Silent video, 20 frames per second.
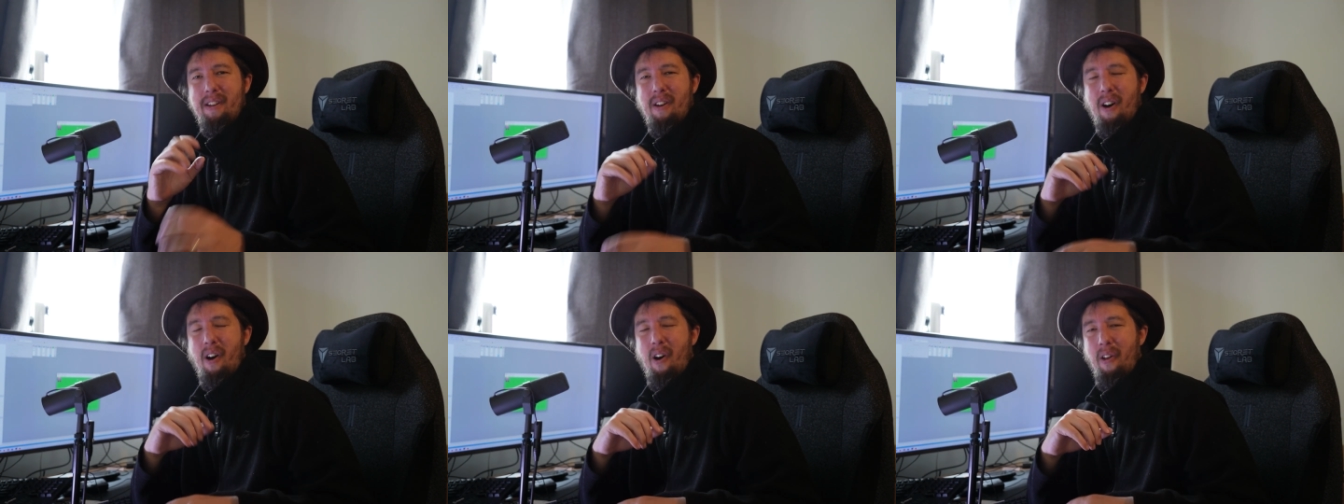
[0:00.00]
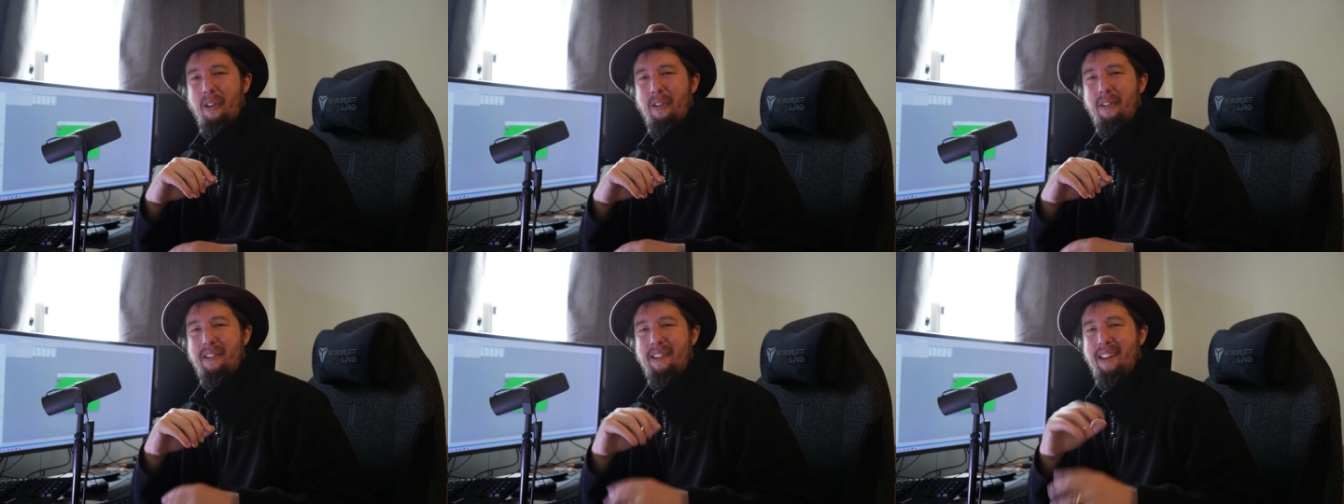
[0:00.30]

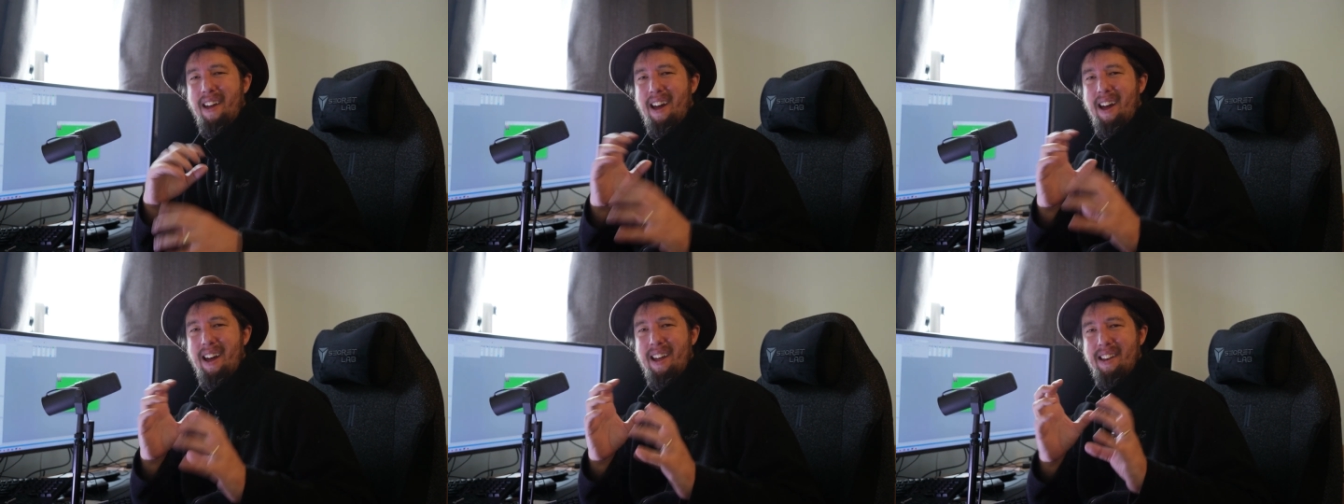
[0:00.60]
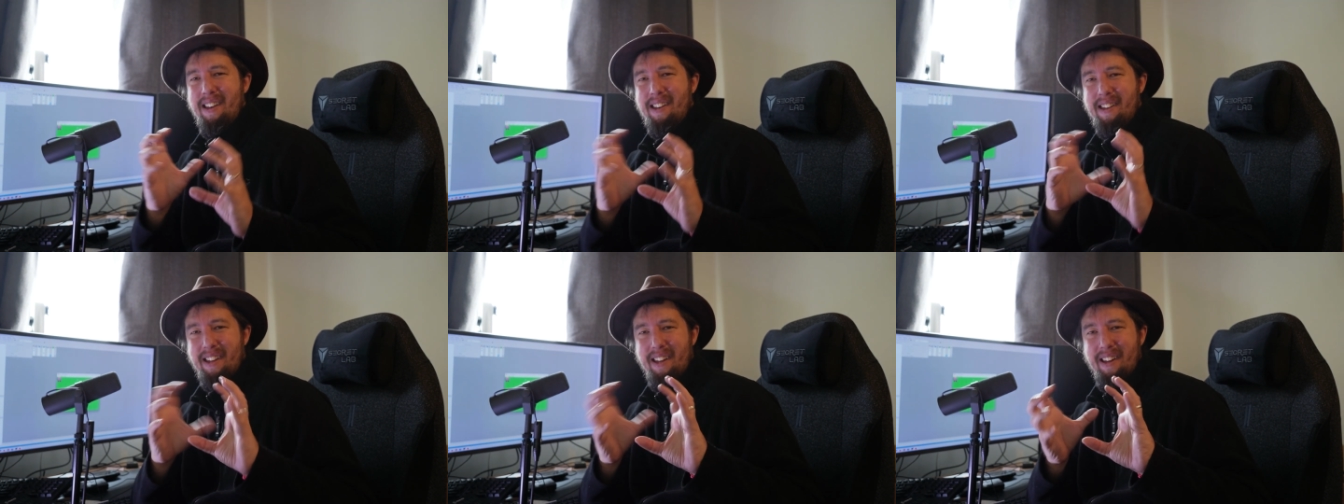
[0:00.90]
on
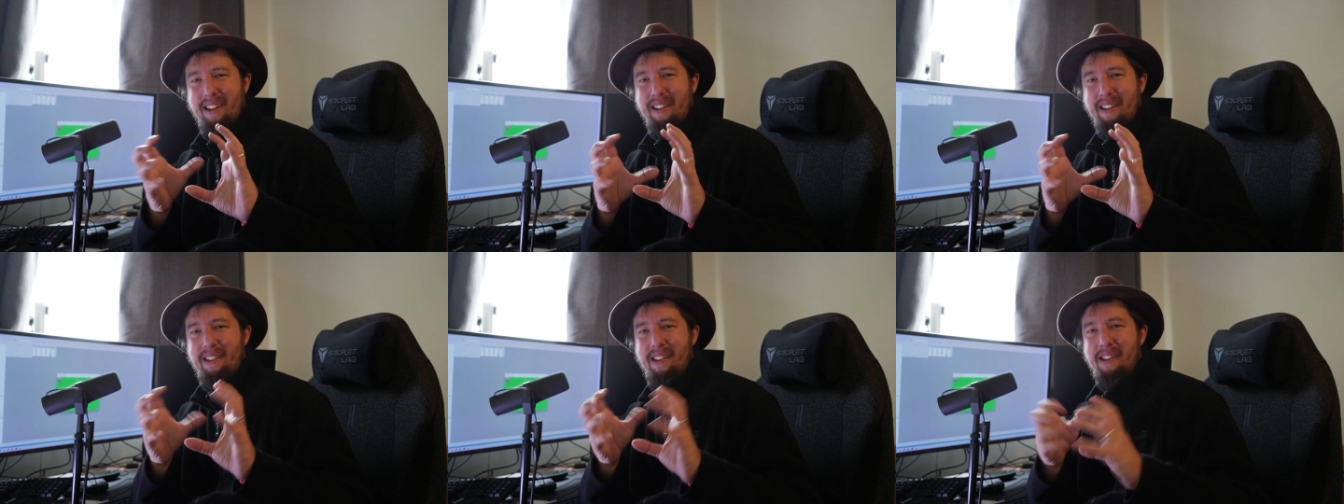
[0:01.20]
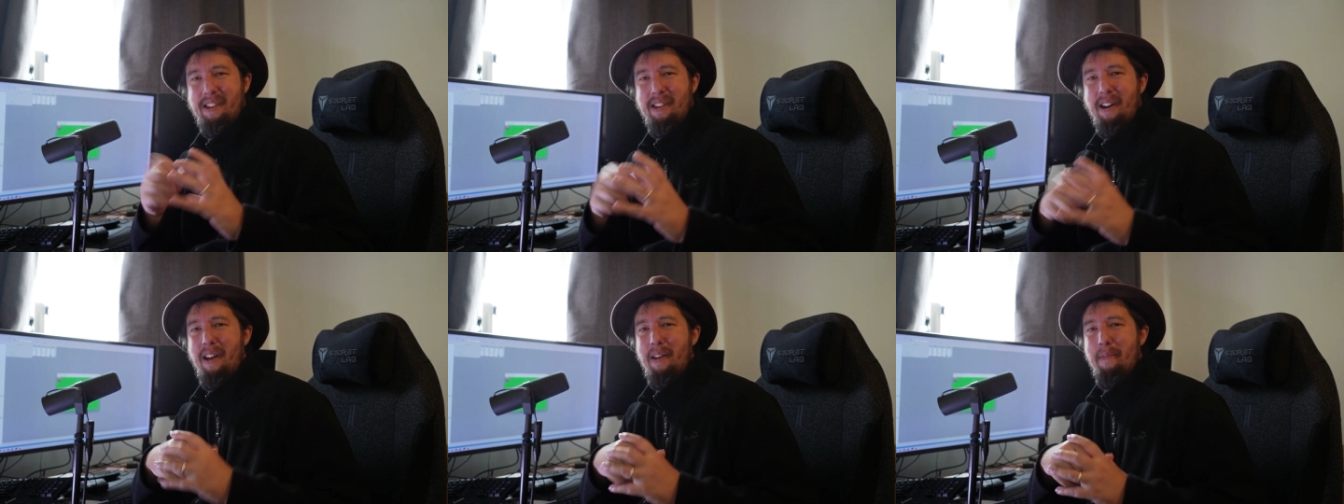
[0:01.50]
and uh,
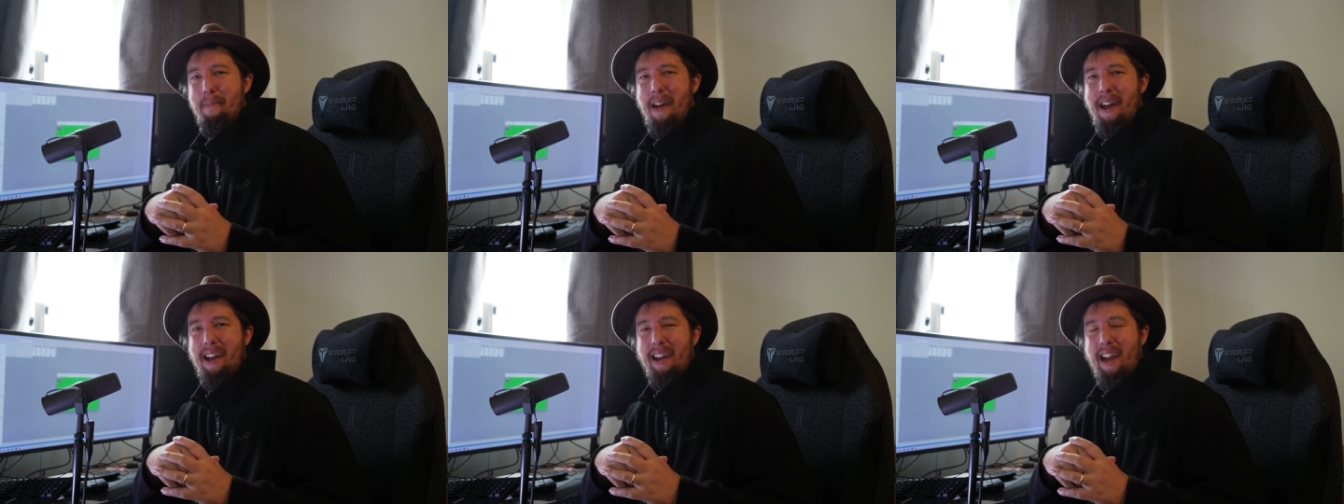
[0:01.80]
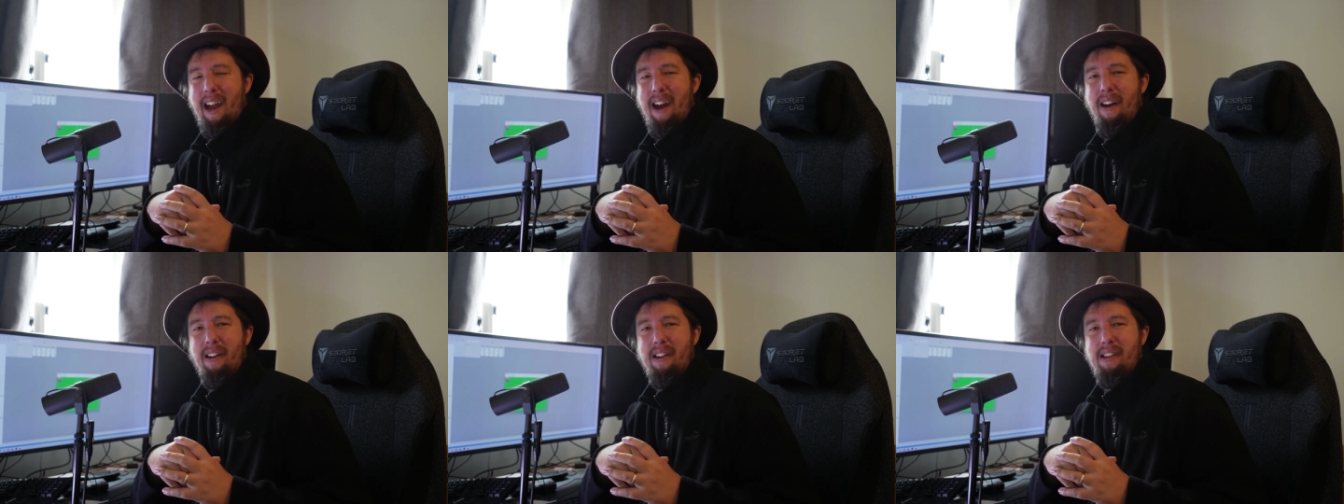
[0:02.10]
design a better
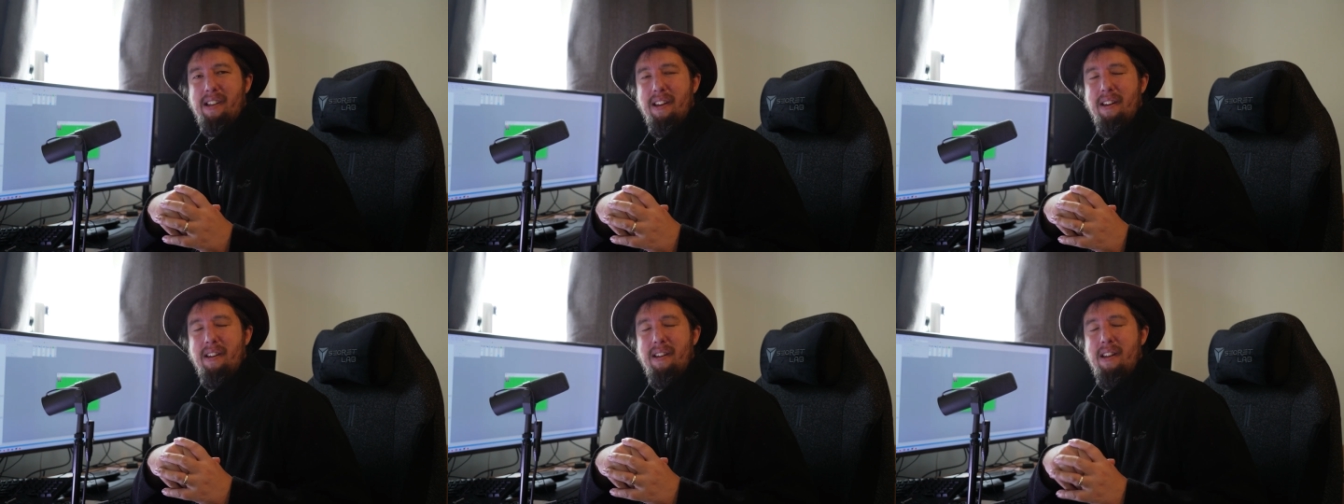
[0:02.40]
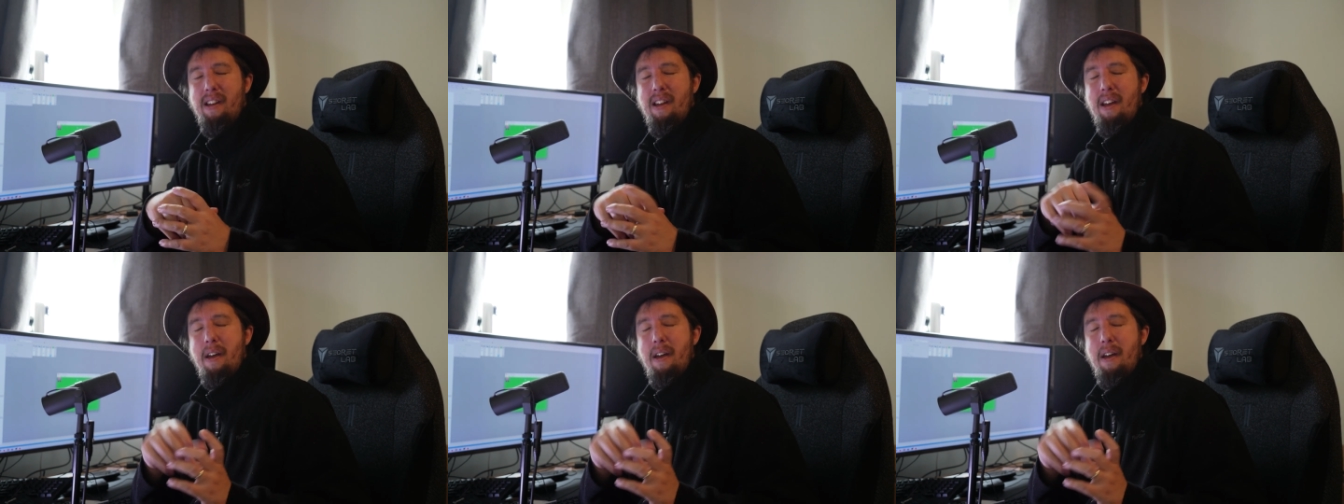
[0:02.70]
character.